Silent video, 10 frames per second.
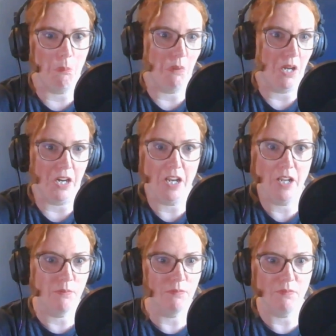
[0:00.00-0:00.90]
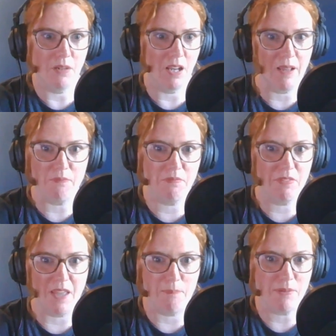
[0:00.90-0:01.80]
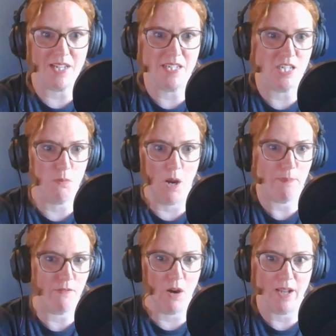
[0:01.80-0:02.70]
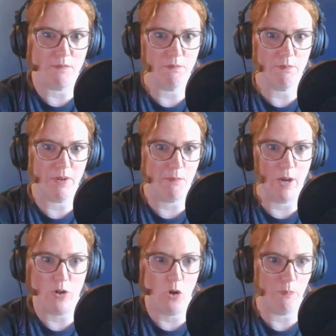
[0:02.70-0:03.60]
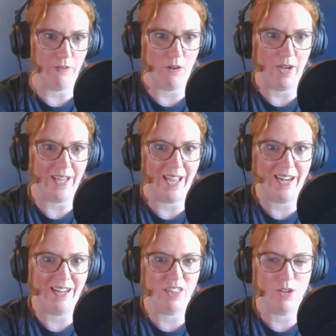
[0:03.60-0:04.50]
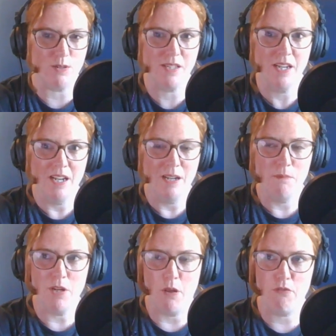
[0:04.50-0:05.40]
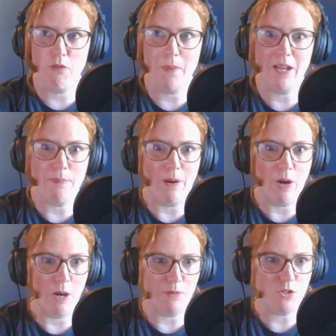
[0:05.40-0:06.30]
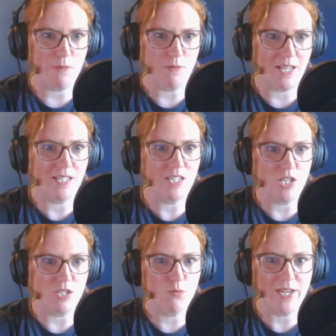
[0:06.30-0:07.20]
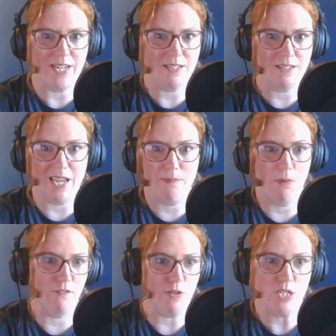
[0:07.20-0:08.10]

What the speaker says: I don't know, like that percentage might be right, but it might not be right. And those, you know, throwing about arbitrary percentages really, in my view,